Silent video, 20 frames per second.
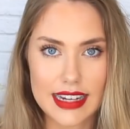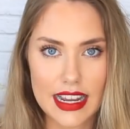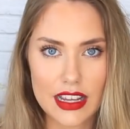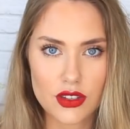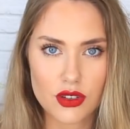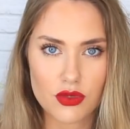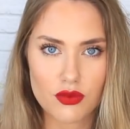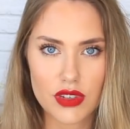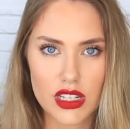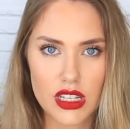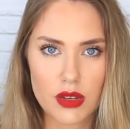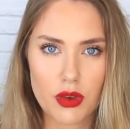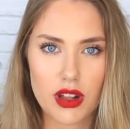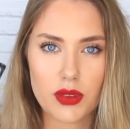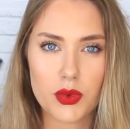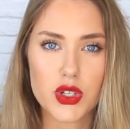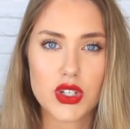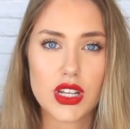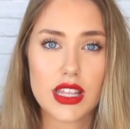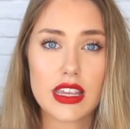stays on really
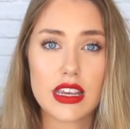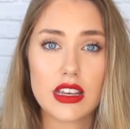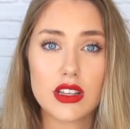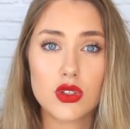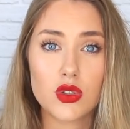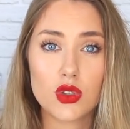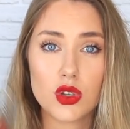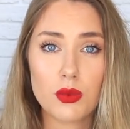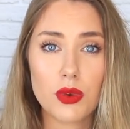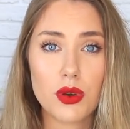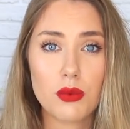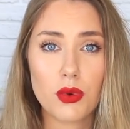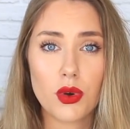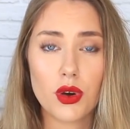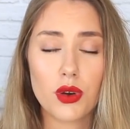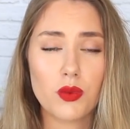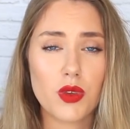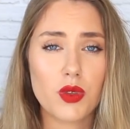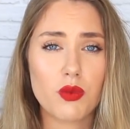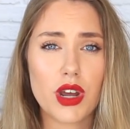well, which I think is super
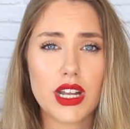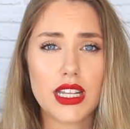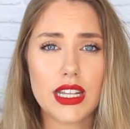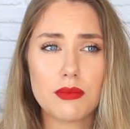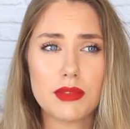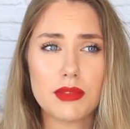important with red